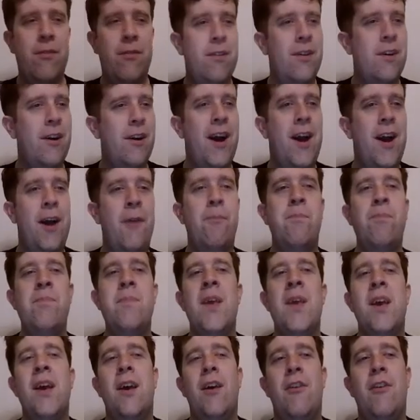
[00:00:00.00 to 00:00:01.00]
Right.
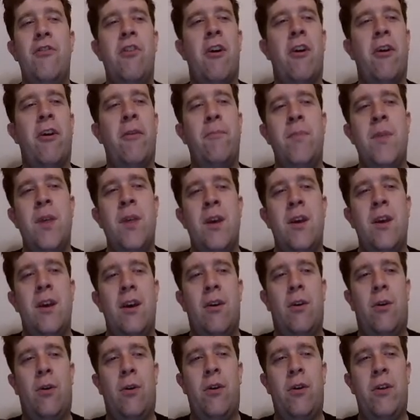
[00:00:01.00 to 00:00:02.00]
So,
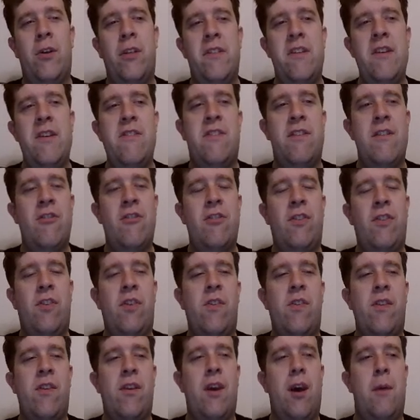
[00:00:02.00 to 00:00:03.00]
all of these
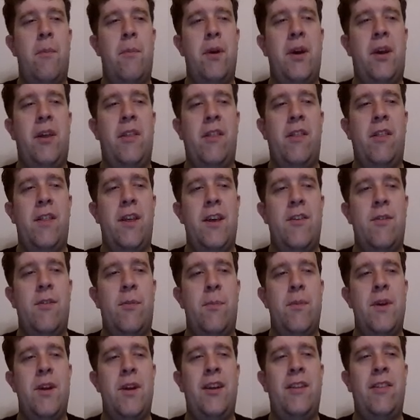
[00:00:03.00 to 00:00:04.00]
digits are bigger than these,
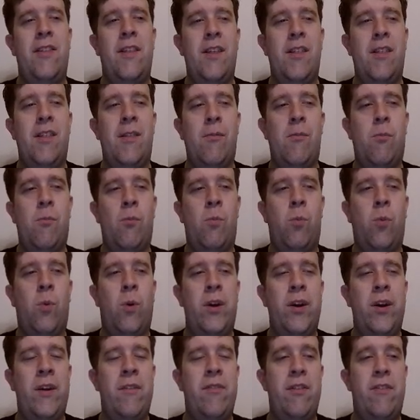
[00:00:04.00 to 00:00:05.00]
meaning that
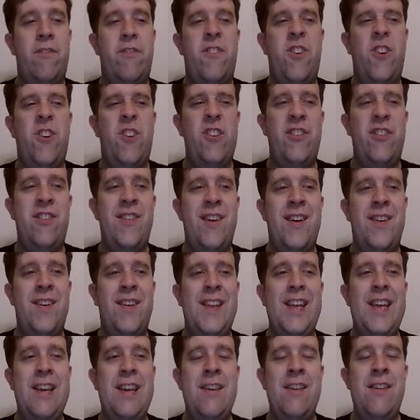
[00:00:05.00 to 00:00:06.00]
whatever the first cell
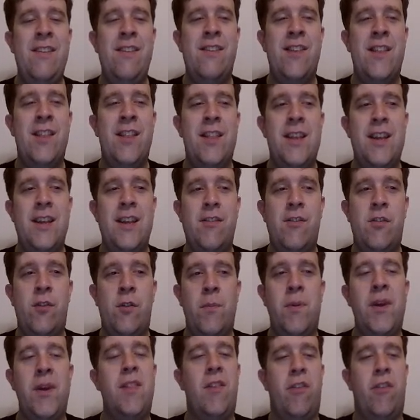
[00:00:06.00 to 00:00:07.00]
is needs to
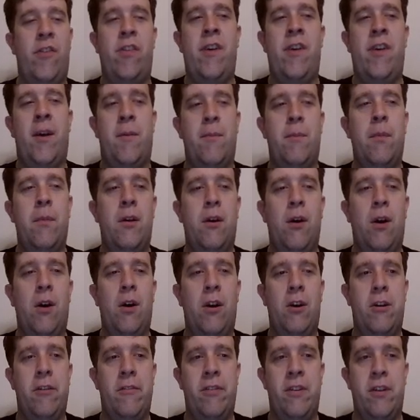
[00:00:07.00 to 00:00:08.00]
be the sum
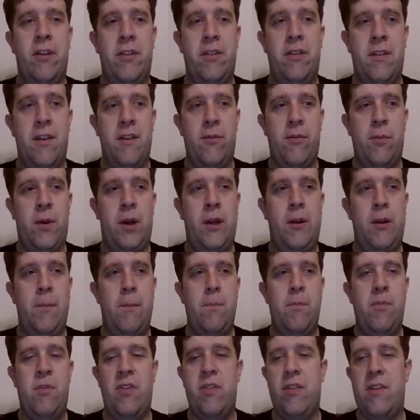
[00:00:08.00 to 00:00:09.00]
of this one.
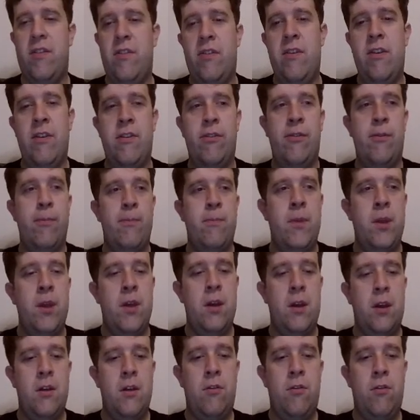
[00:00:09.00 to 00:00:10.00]
So, this is
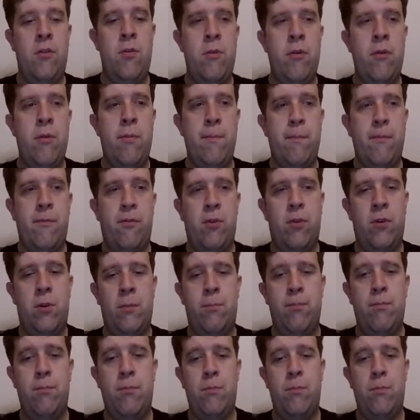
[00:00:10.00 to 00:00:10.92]
2, 4,